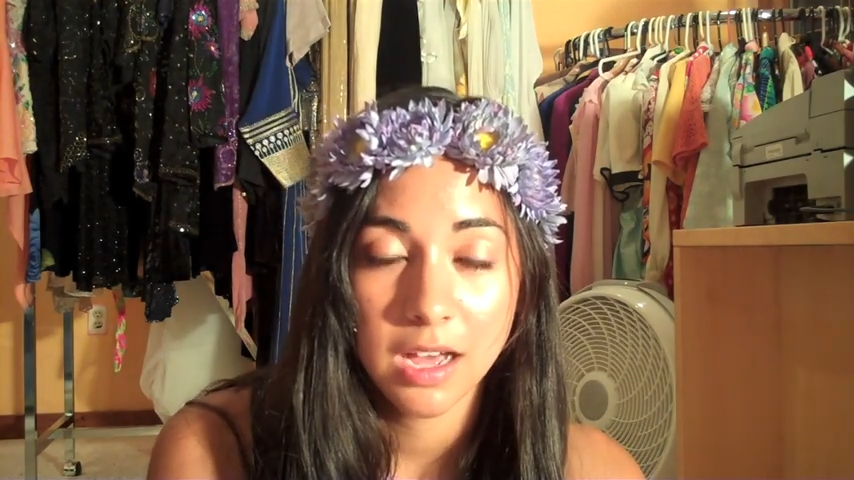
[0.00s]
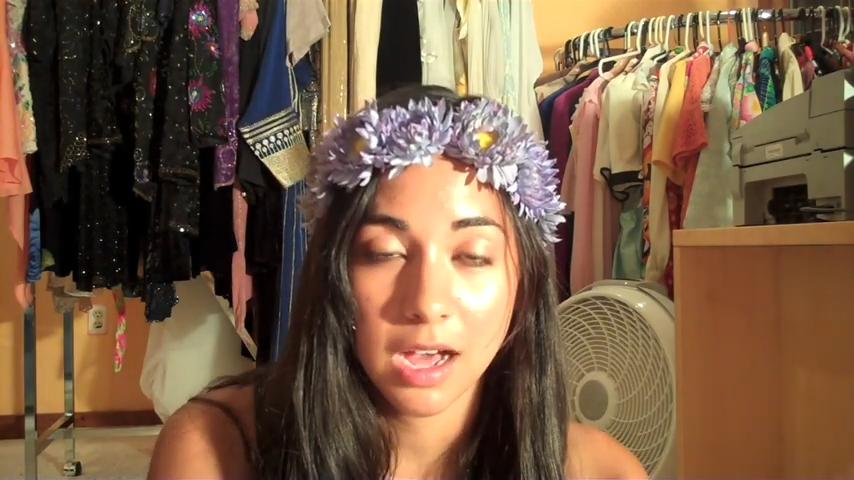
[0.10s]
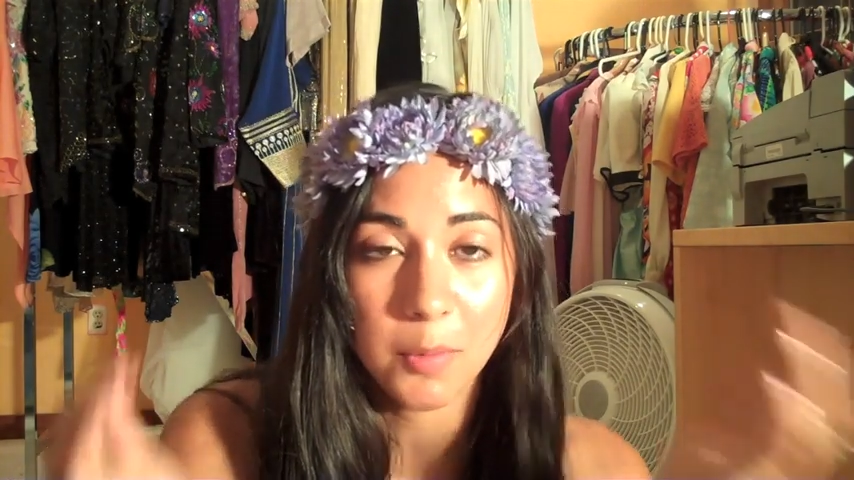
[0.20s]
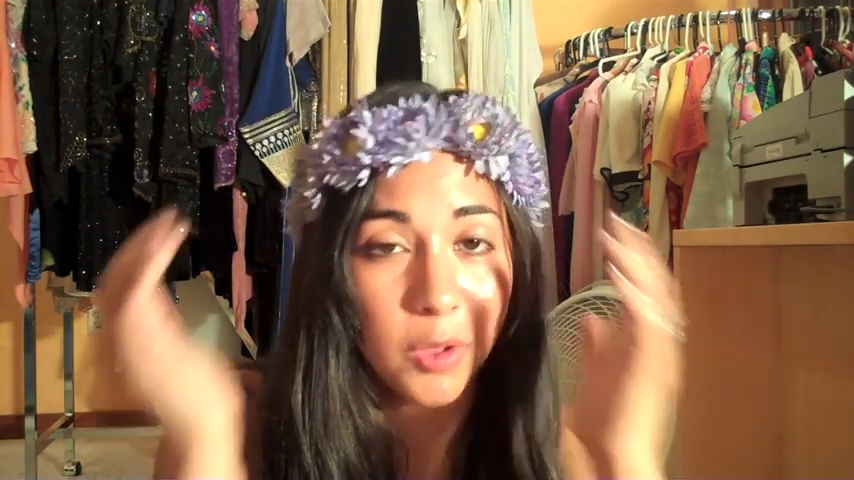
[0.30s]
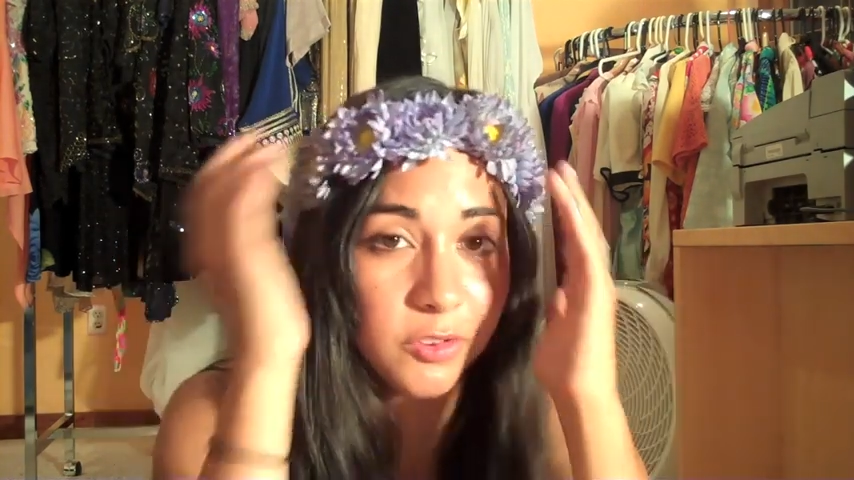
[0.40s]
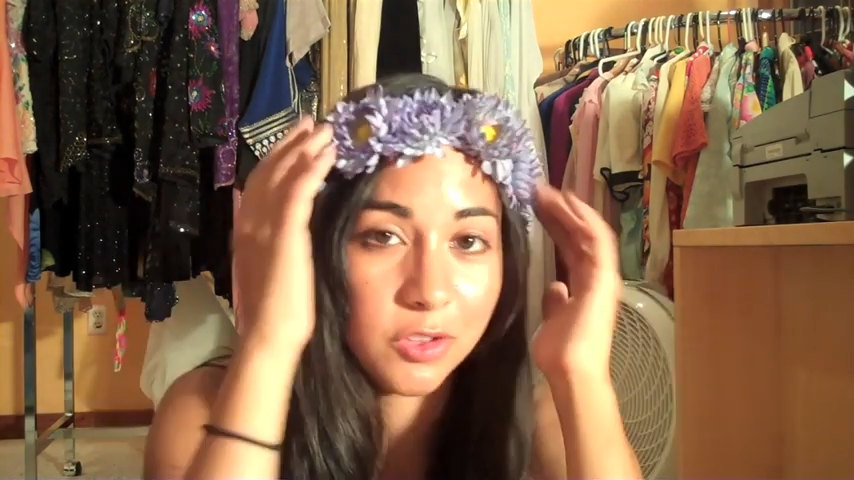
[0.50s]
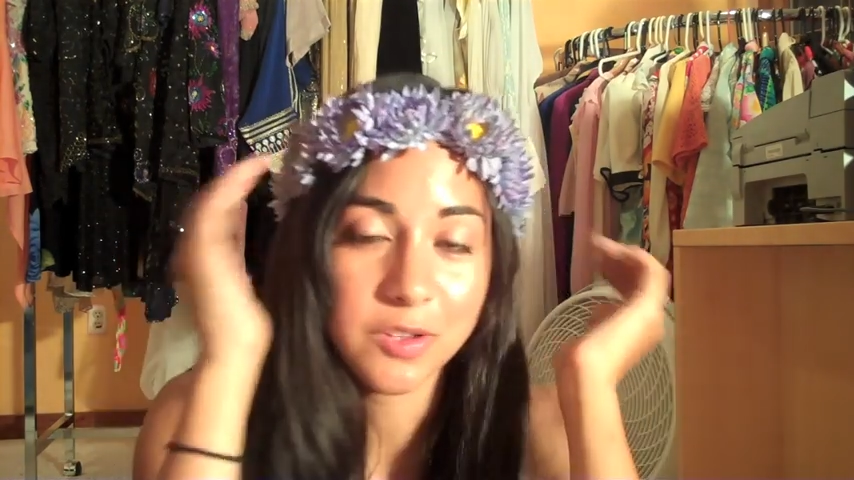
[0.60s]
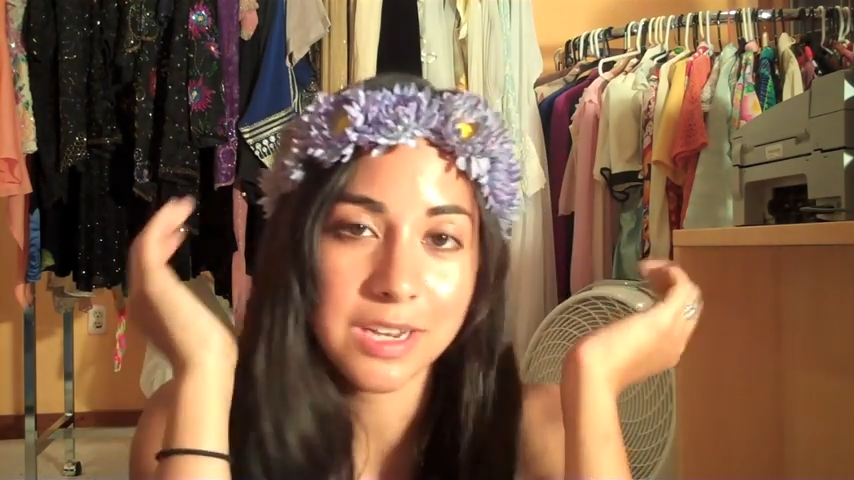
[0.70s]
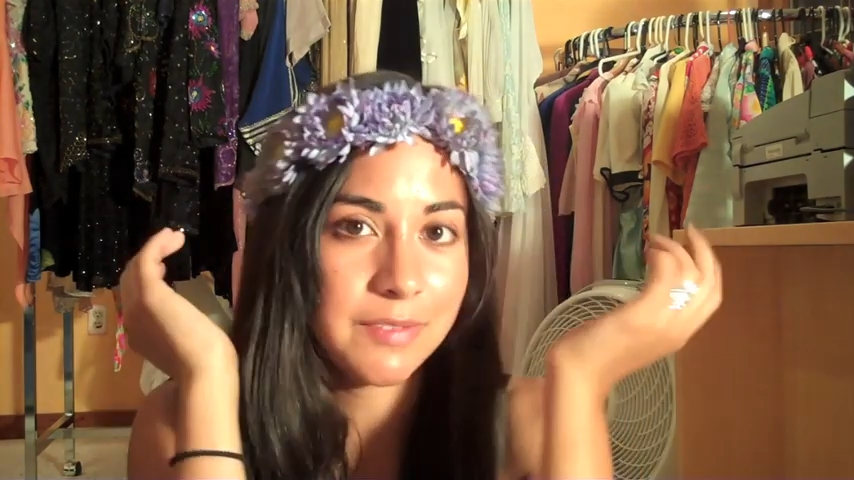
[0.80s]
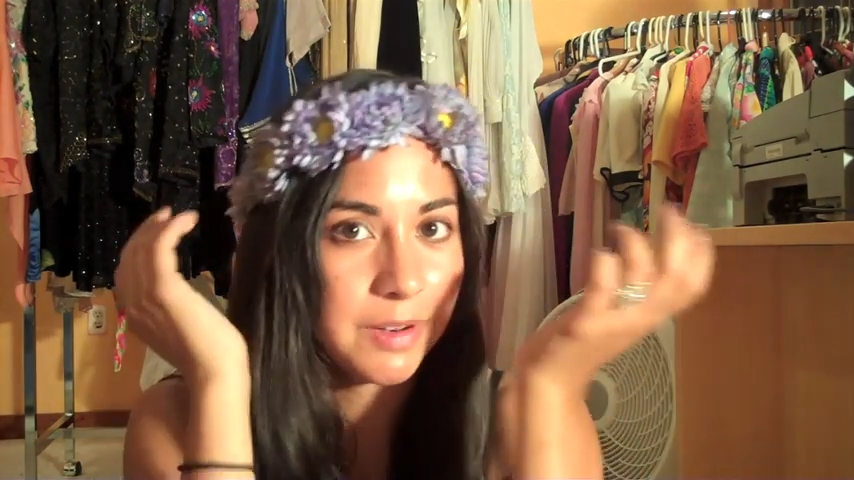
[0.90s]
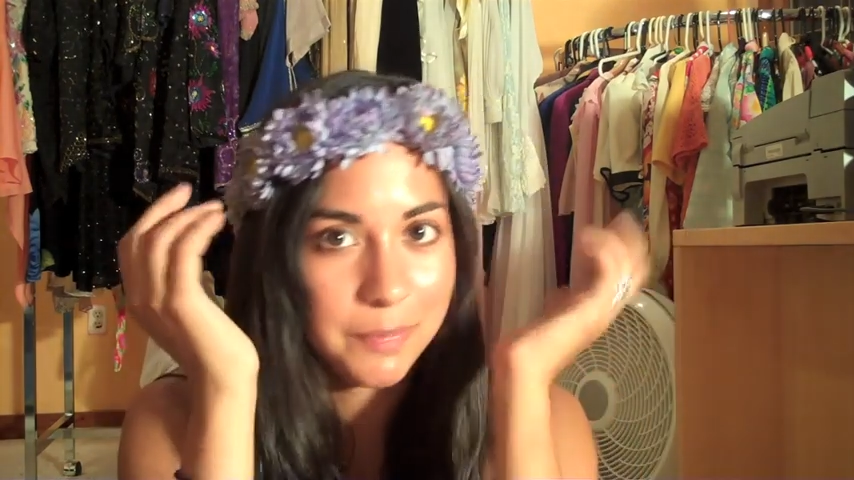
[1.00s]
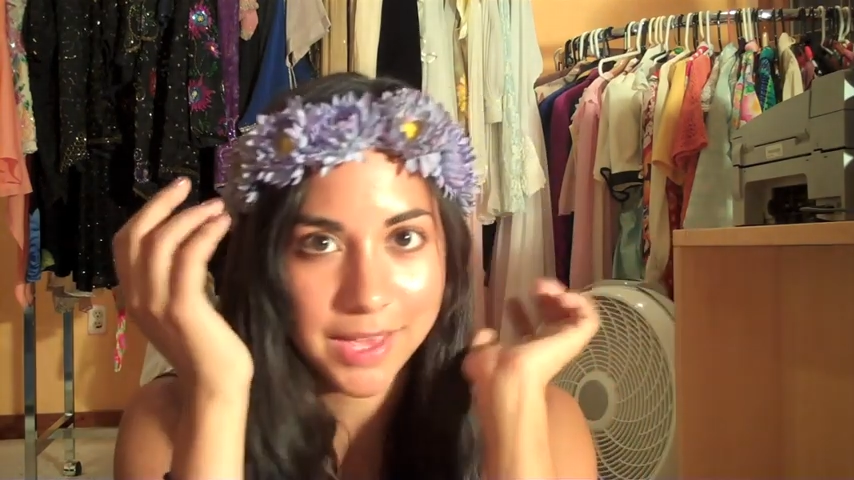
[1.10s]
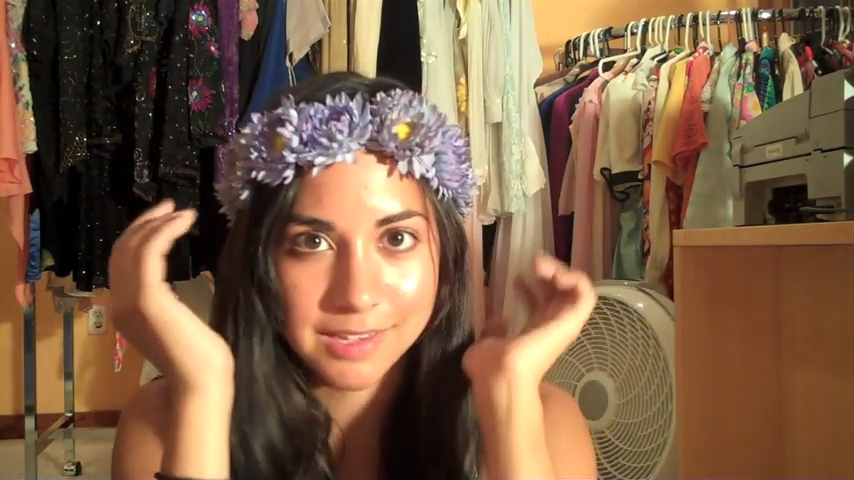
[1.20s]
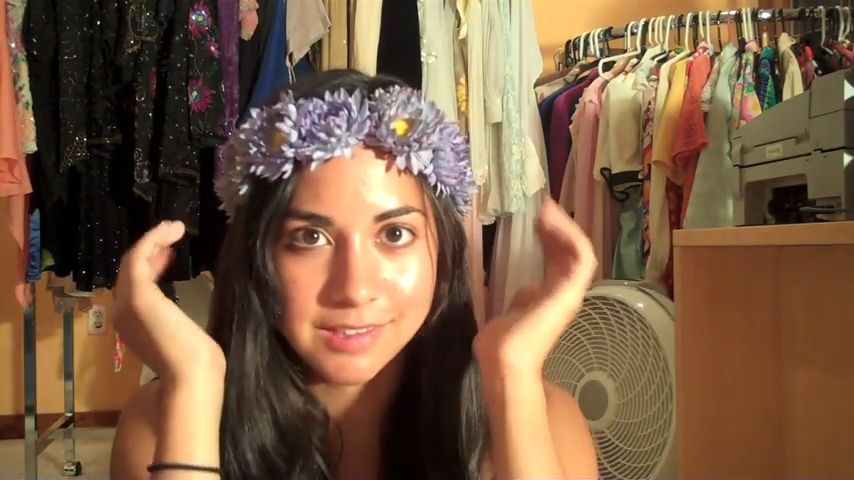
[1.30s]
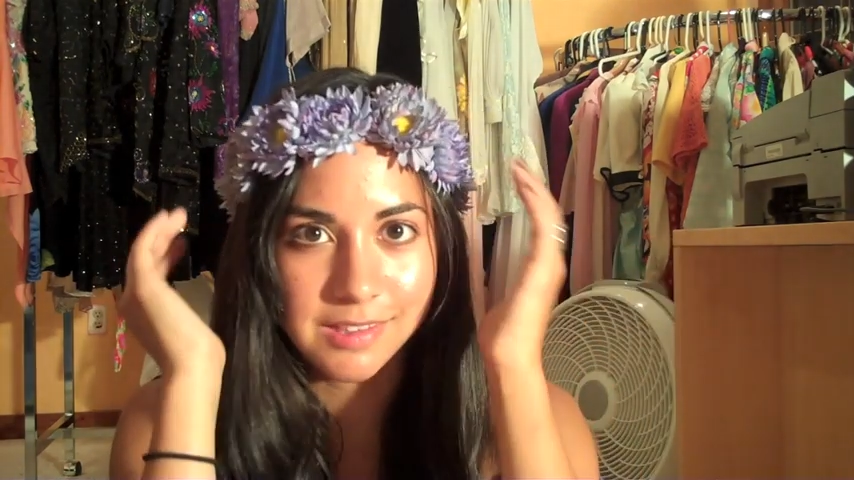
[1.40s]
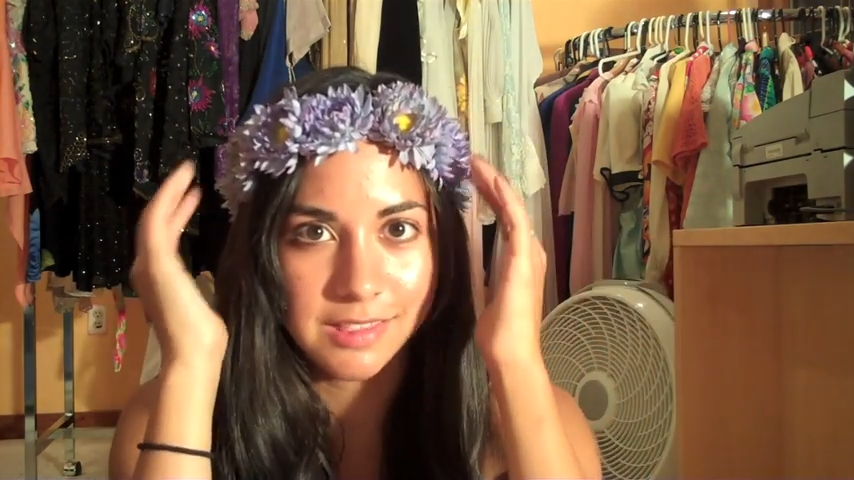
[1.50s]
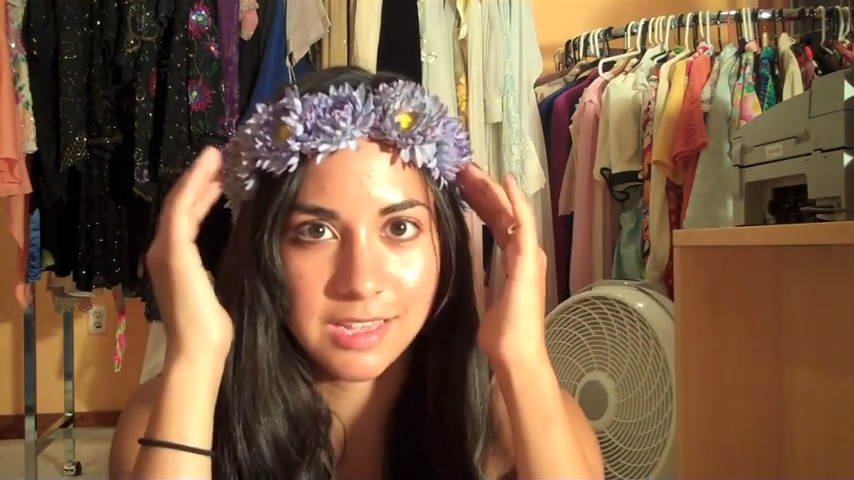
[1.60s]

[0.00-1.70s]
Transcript: Also, you can even mix